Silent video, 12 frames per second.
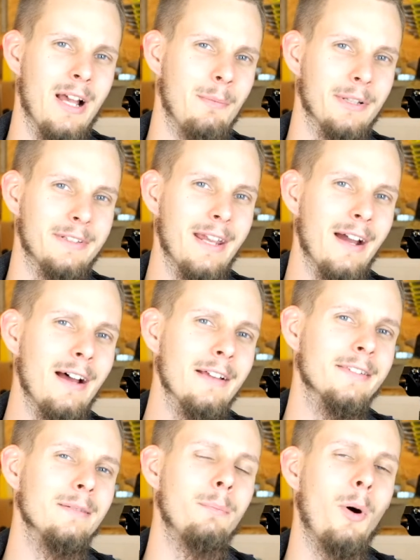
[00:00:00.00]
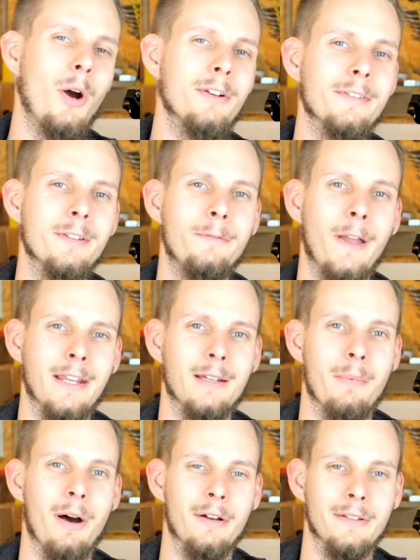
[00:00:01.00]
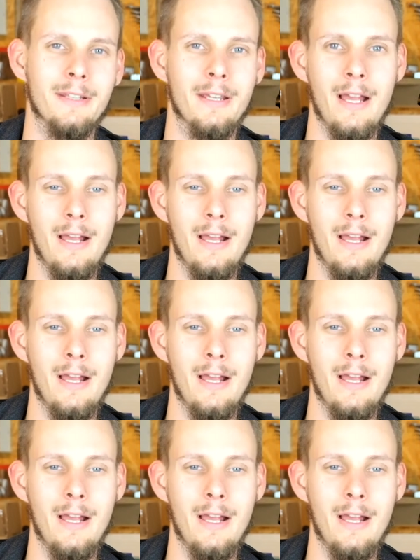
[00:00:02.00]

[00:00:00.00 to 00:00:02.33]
but there are some points to think about.